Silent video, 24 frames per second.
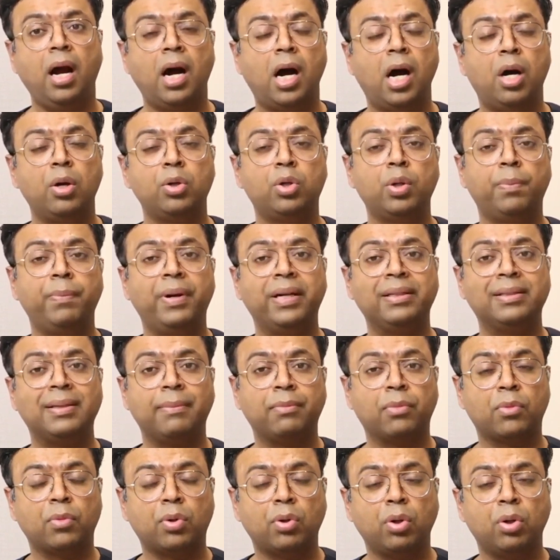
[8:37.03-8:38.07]
how to bring
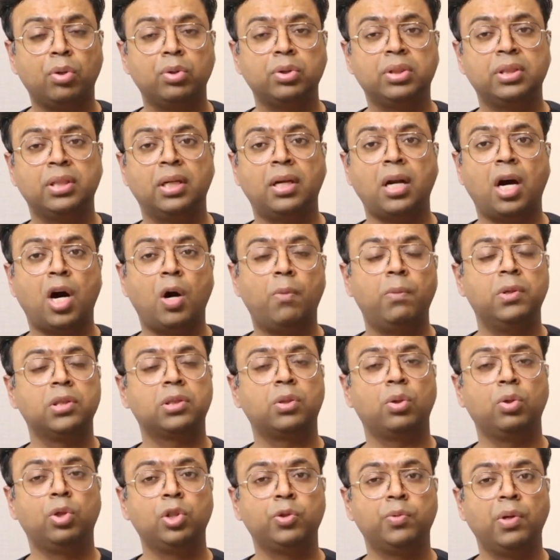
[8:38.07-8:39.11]
them closer, how much
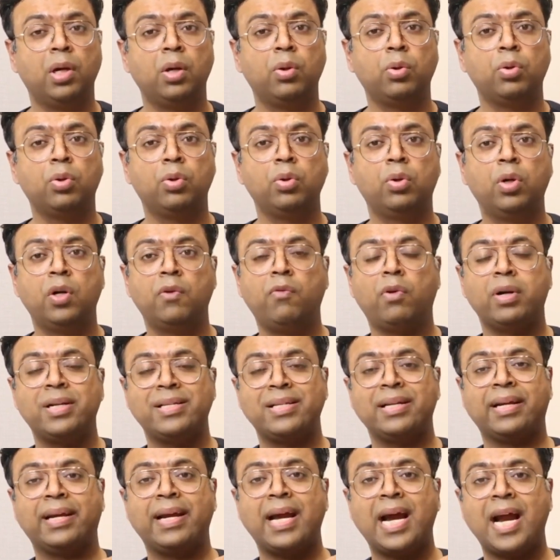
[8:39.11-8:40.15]
close will look good, what is
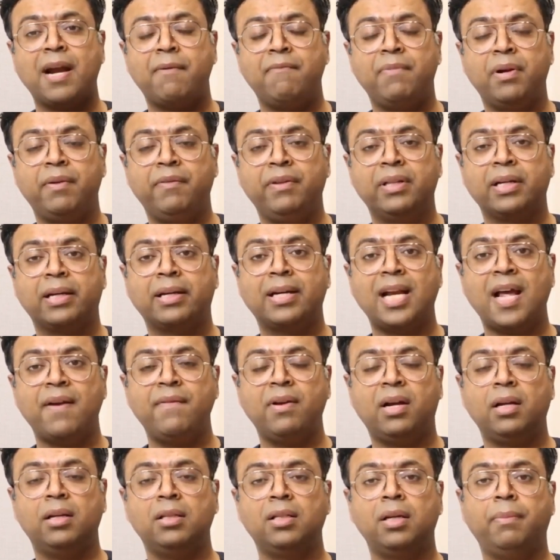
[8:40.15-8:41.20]
the gap between the
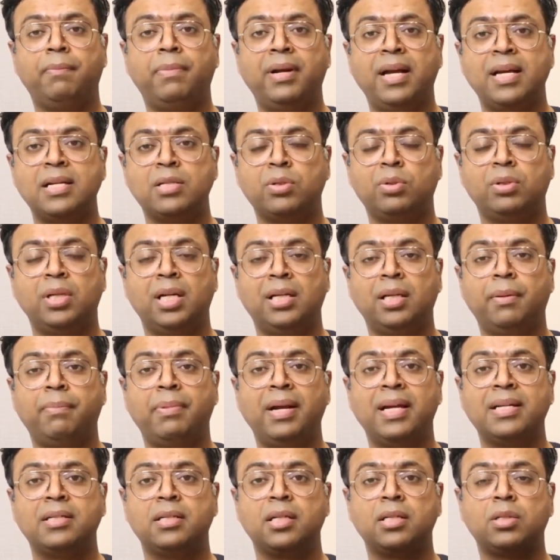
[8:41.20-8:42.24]
clavicle and the breast so that the
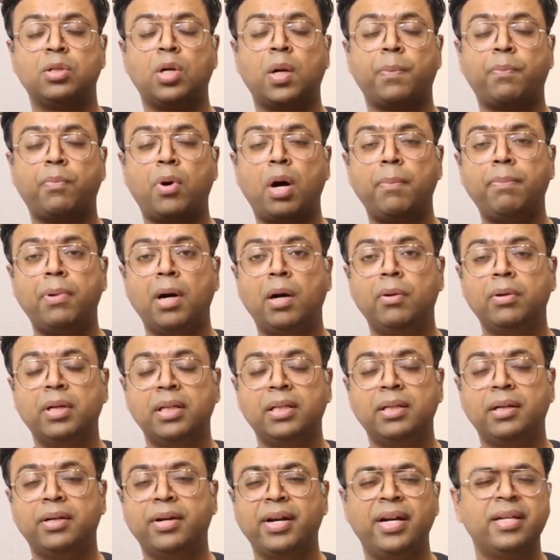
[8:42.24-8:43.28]
breast does not pop out
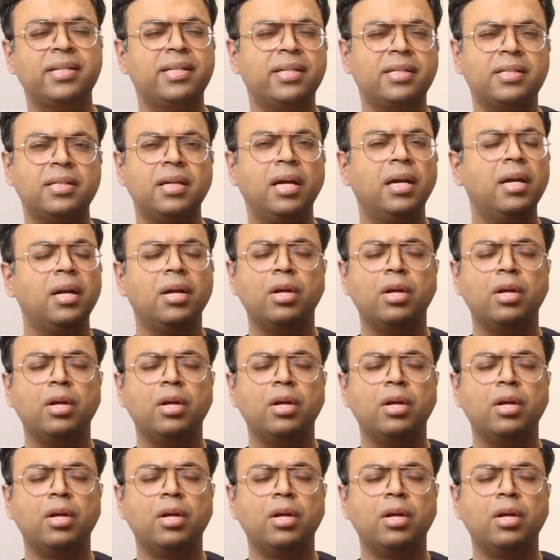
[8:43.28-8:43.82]
in the places,